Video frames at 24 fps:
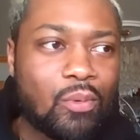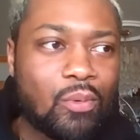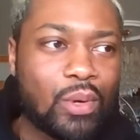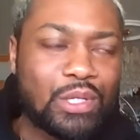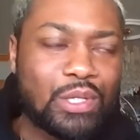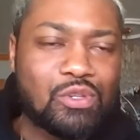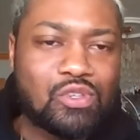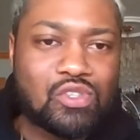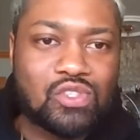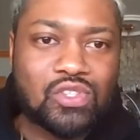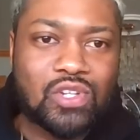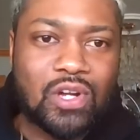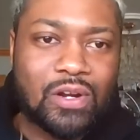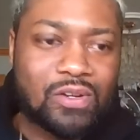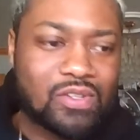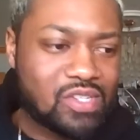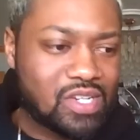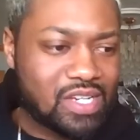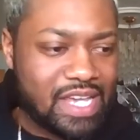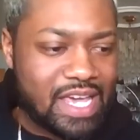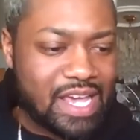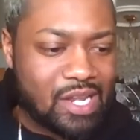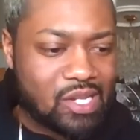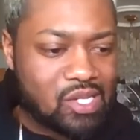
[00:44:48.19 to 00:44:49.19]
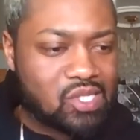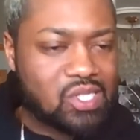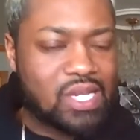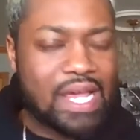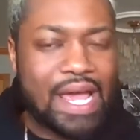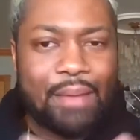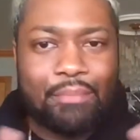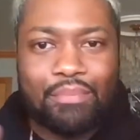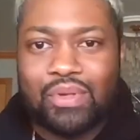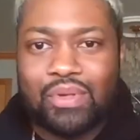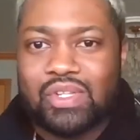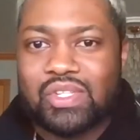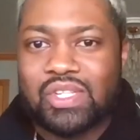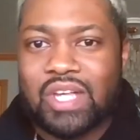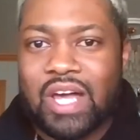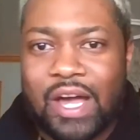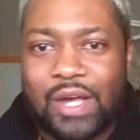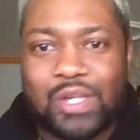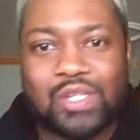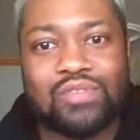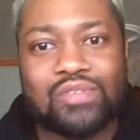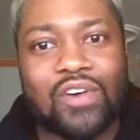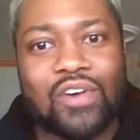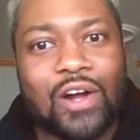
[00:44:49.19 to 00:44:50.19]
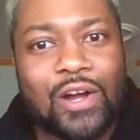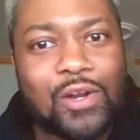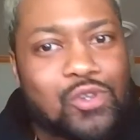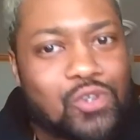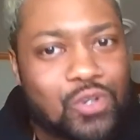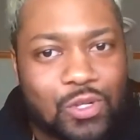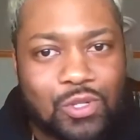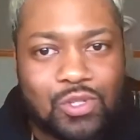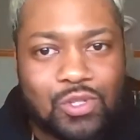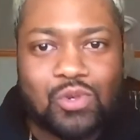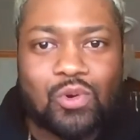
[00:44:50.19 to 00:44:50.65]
And when you start to get a sample size of 100,